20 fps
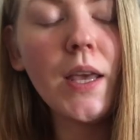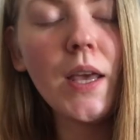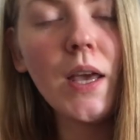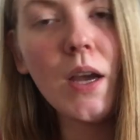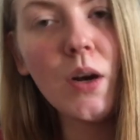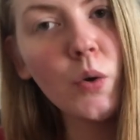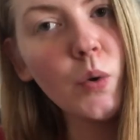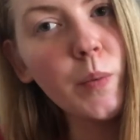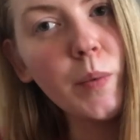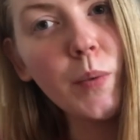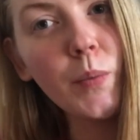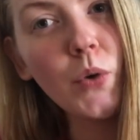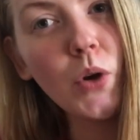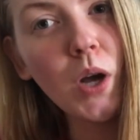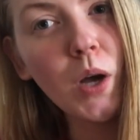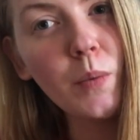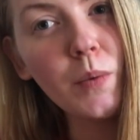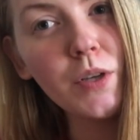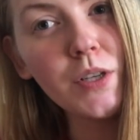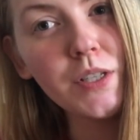can't remember
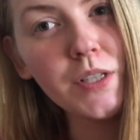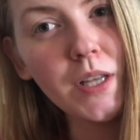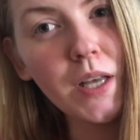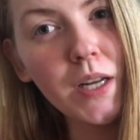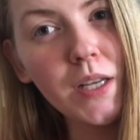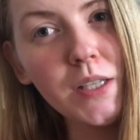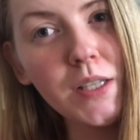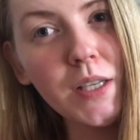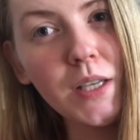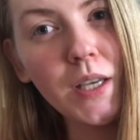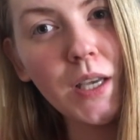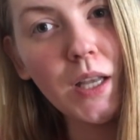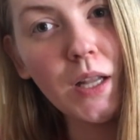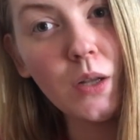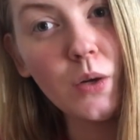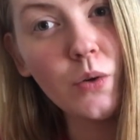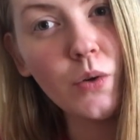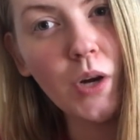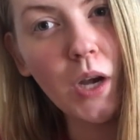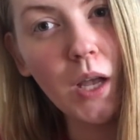how much that is in
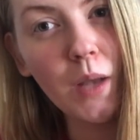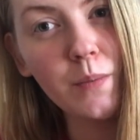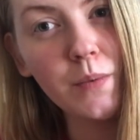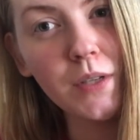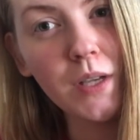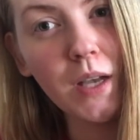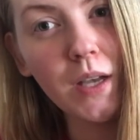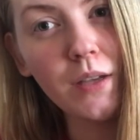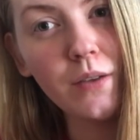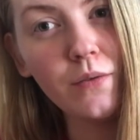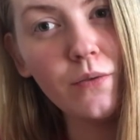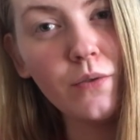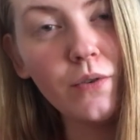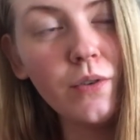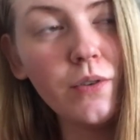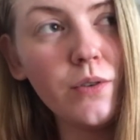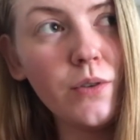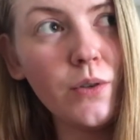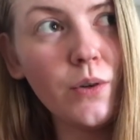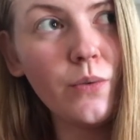kilograms. I
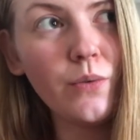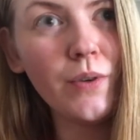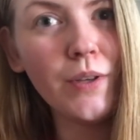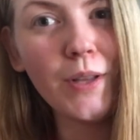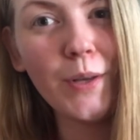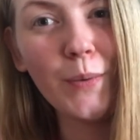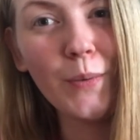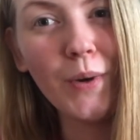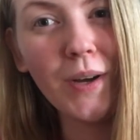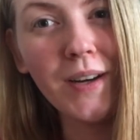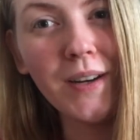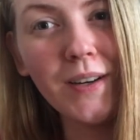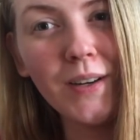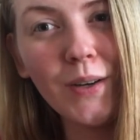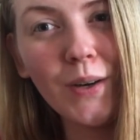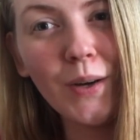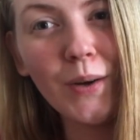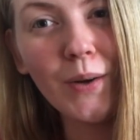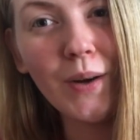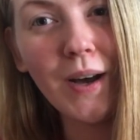don't really want to
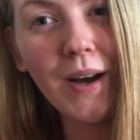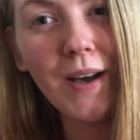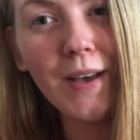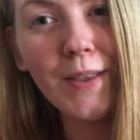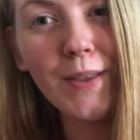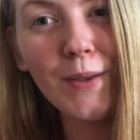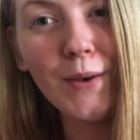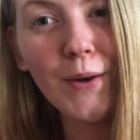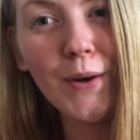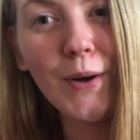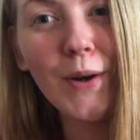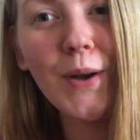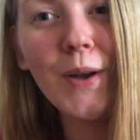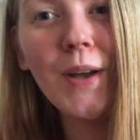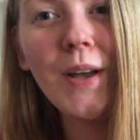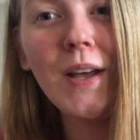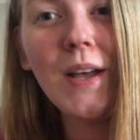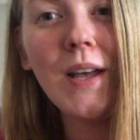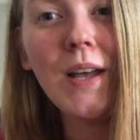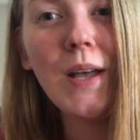know either.
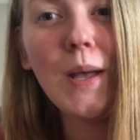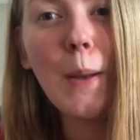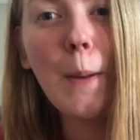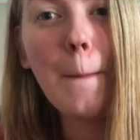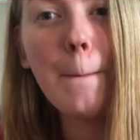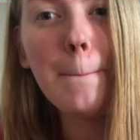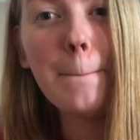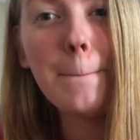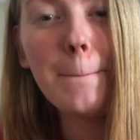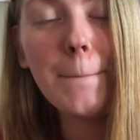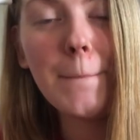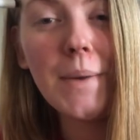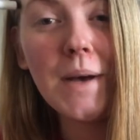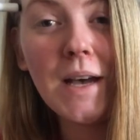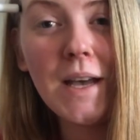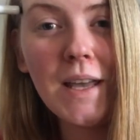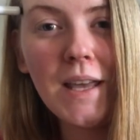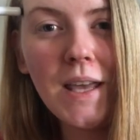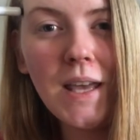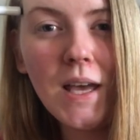
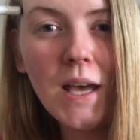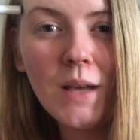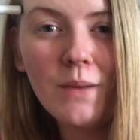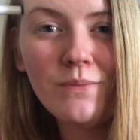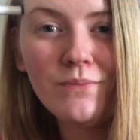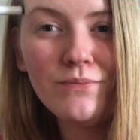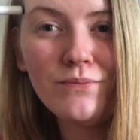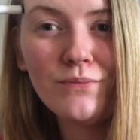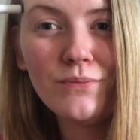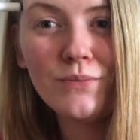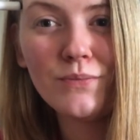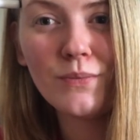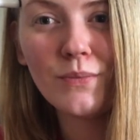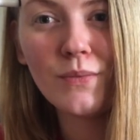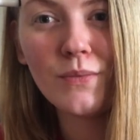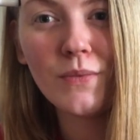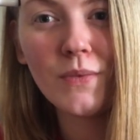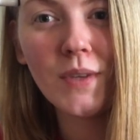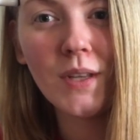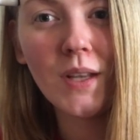But yeah,
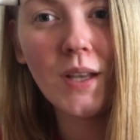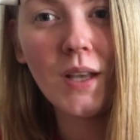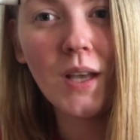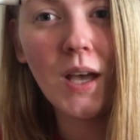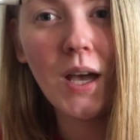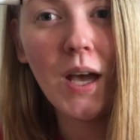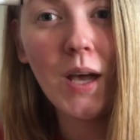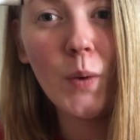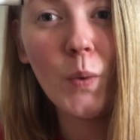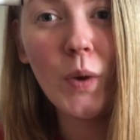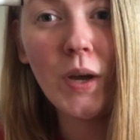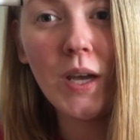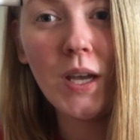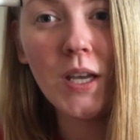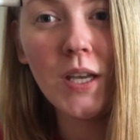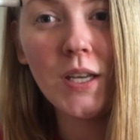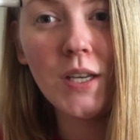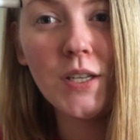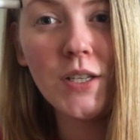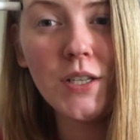I
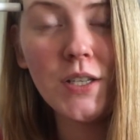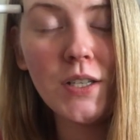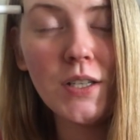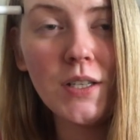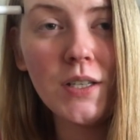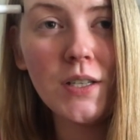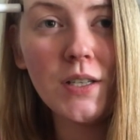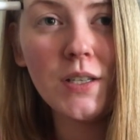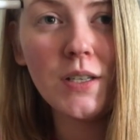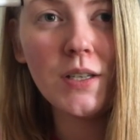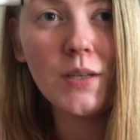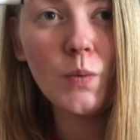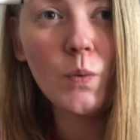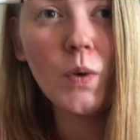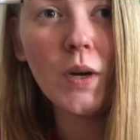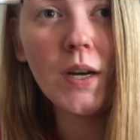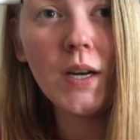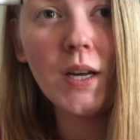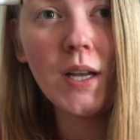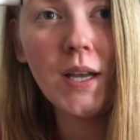weighed
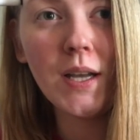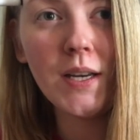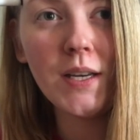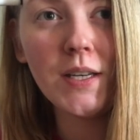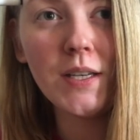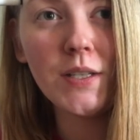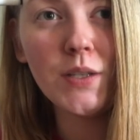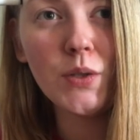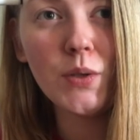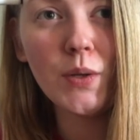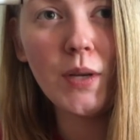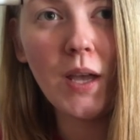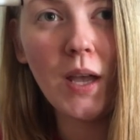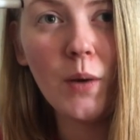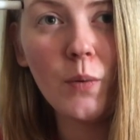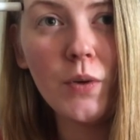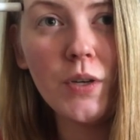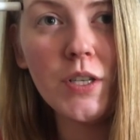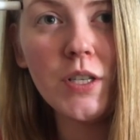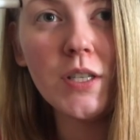190 today,
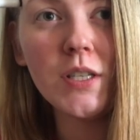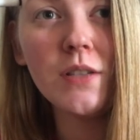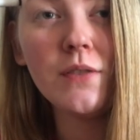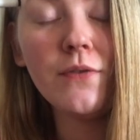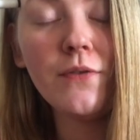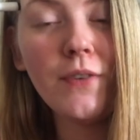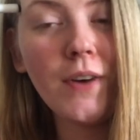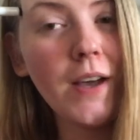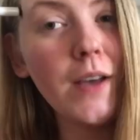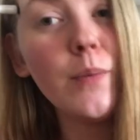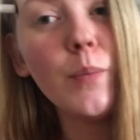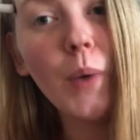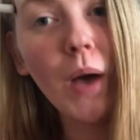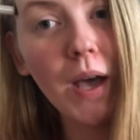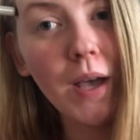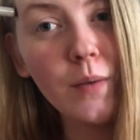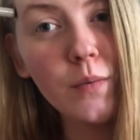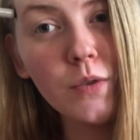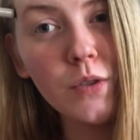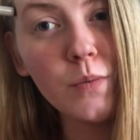which is 5
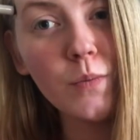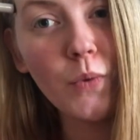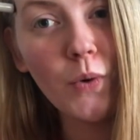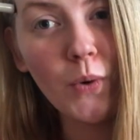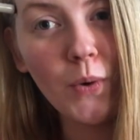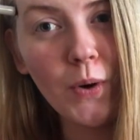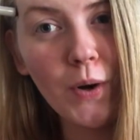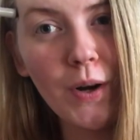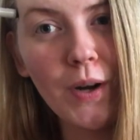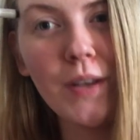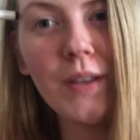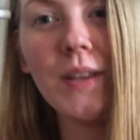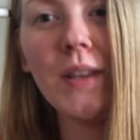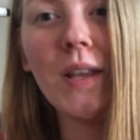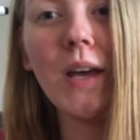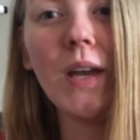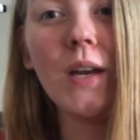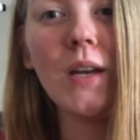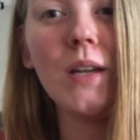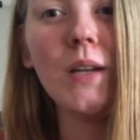pounds more
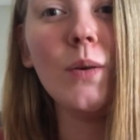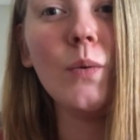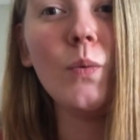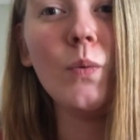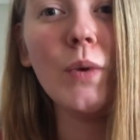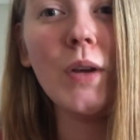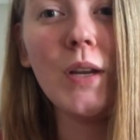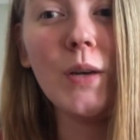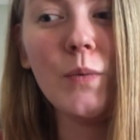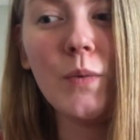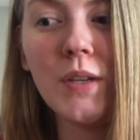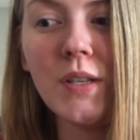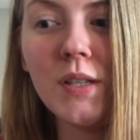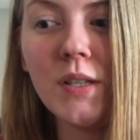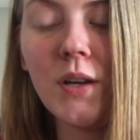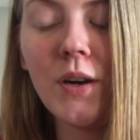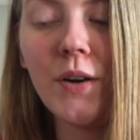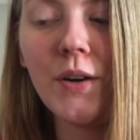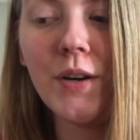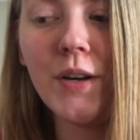than when we
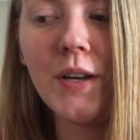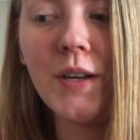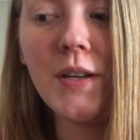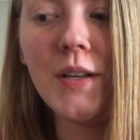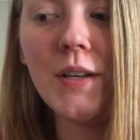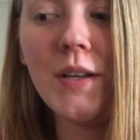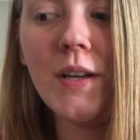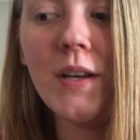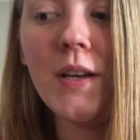started